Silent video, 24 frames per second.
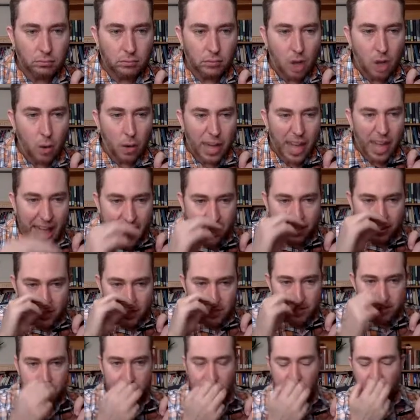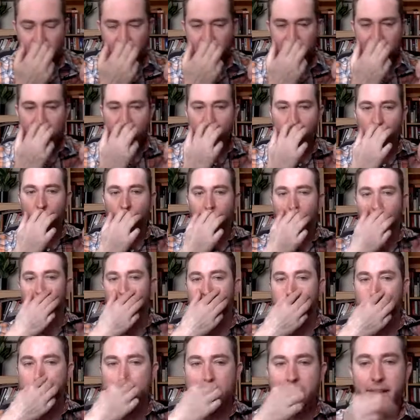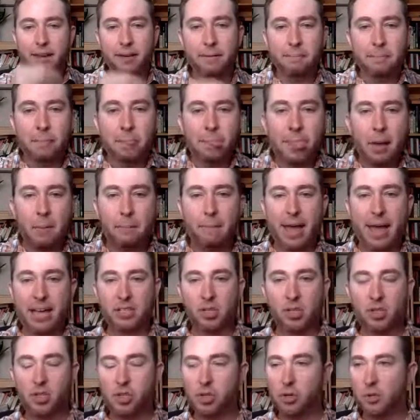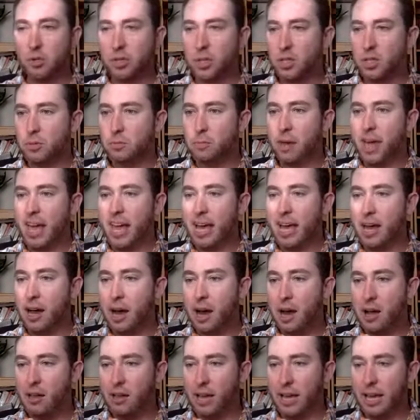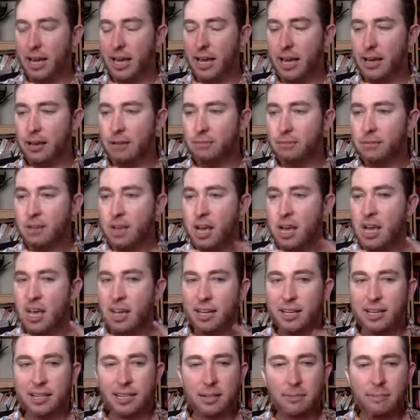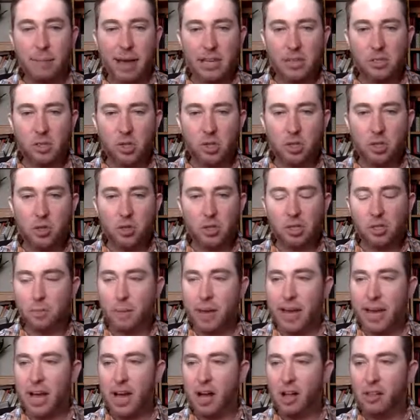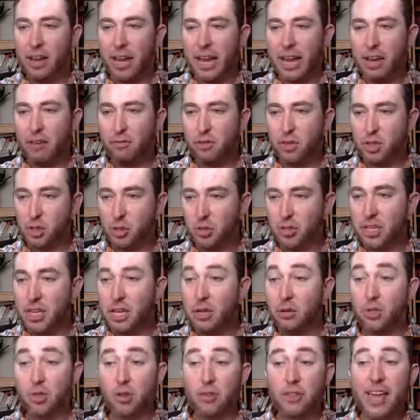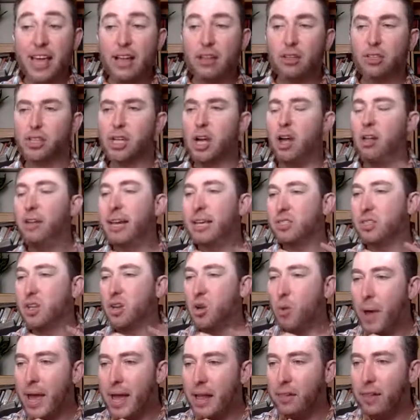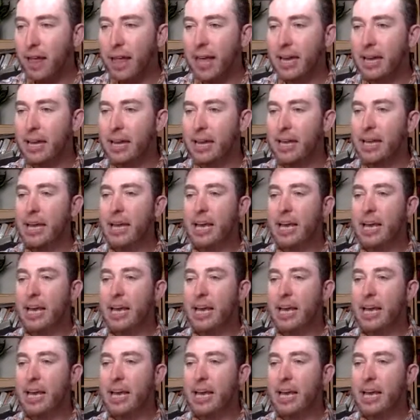Okay, this is the seal of the Massachusetts Bay Colony. Massachusetts Bay Colony official seal. So the English colonies in New England,